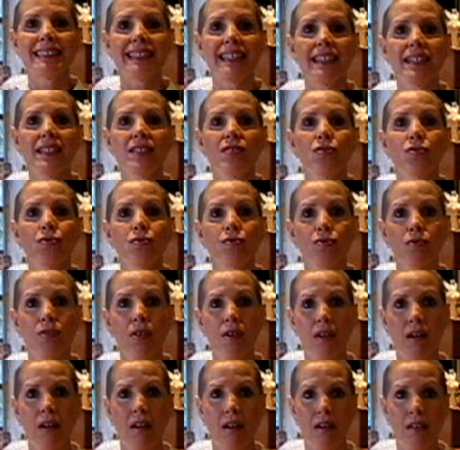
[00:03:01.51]
Take
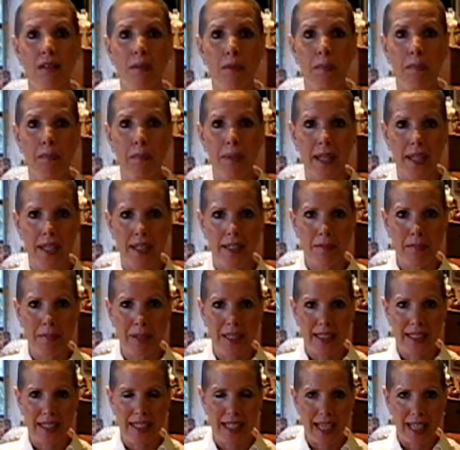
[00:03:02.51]
strong pain
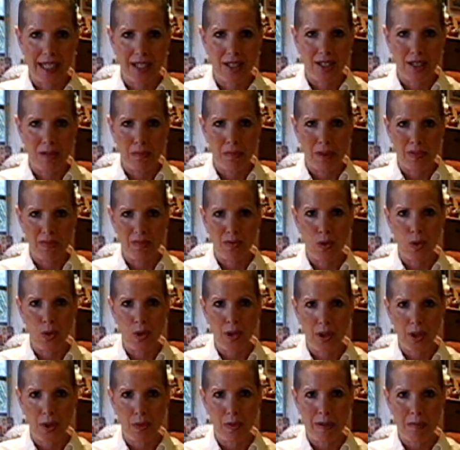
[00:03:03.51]
medication
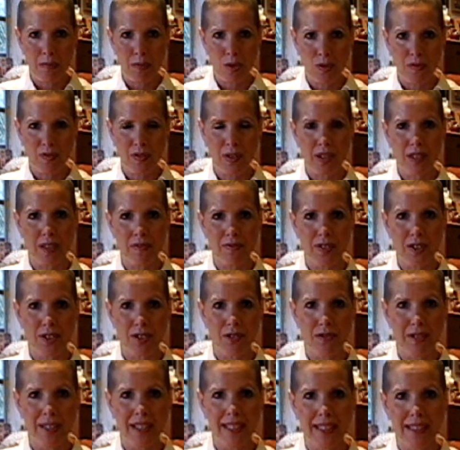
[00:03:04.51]
before the removal of your
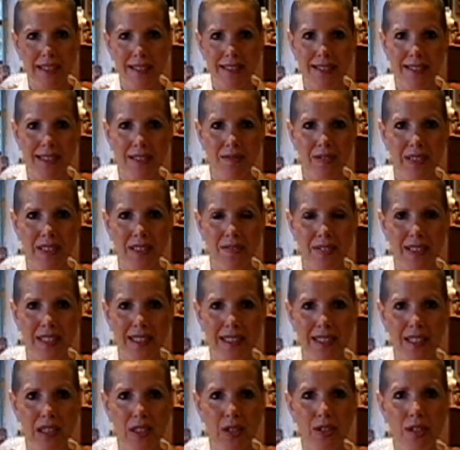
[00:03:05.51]
drains. Even if they
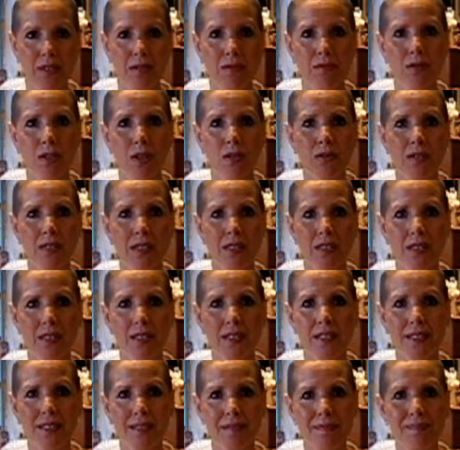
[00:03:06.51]
tell you it won't
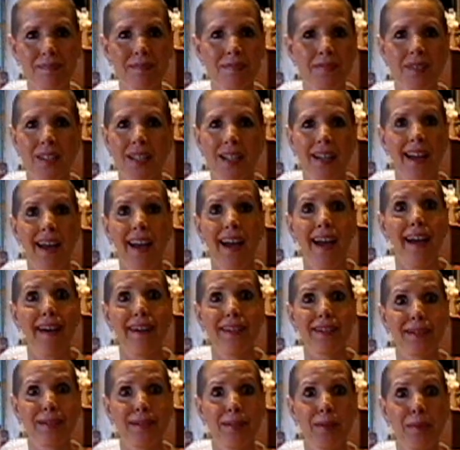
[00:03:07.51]
hurt,
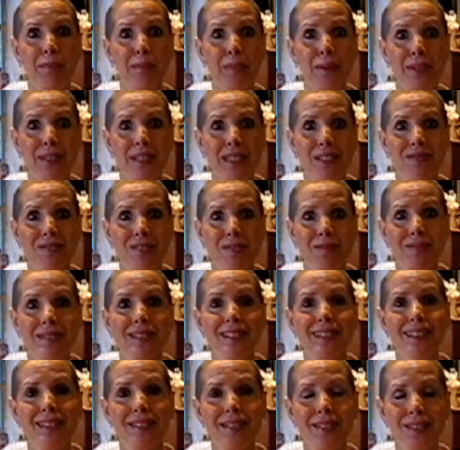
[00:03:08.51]
don't believe them.
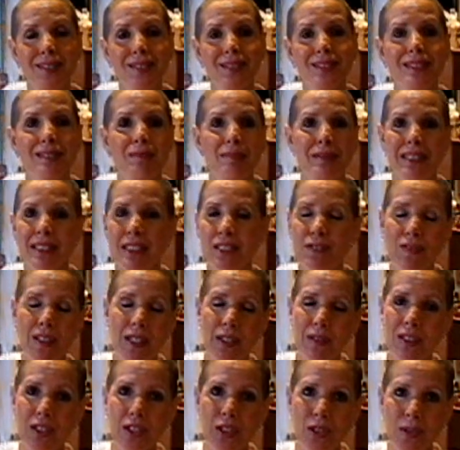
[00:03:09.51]
It hurts, but it's
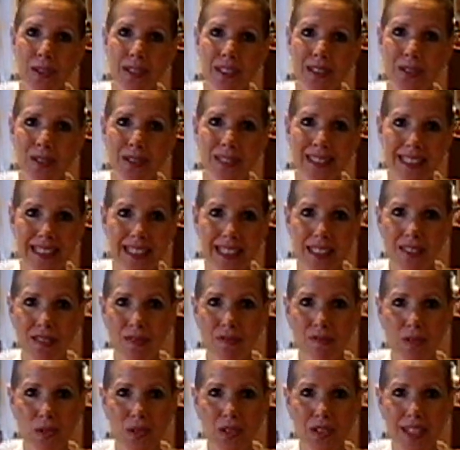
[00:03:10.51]
very short. It only takes a
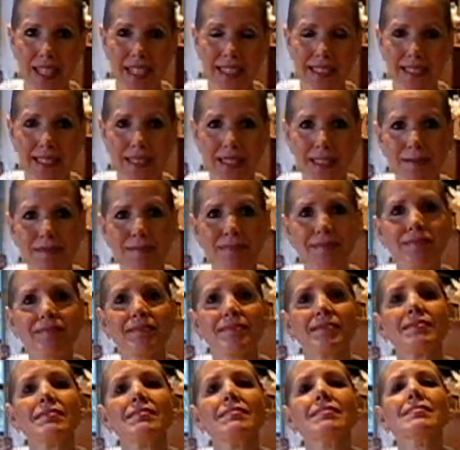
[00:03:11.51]
few seconds.
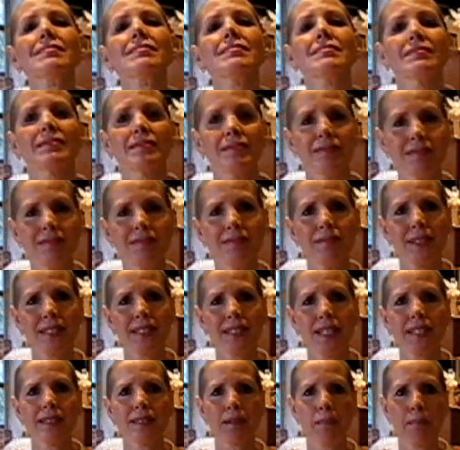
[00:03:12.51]

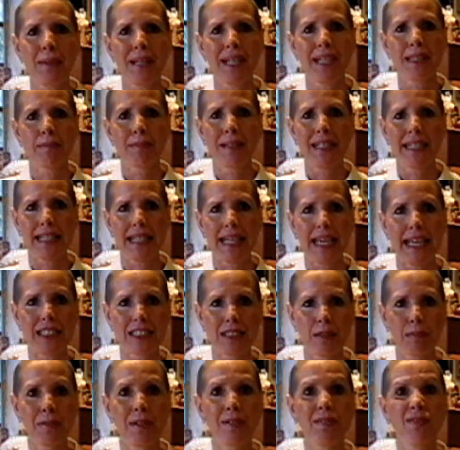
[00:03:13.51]
Take some pain
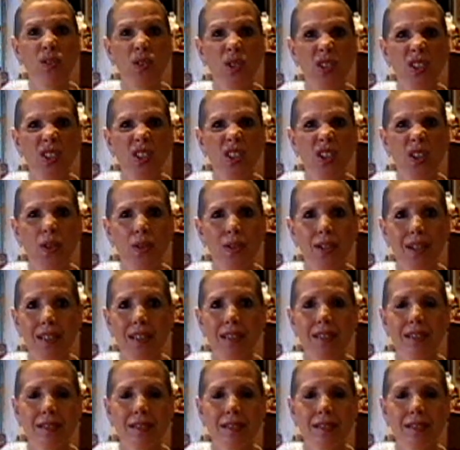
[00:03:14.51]
medication before you go there.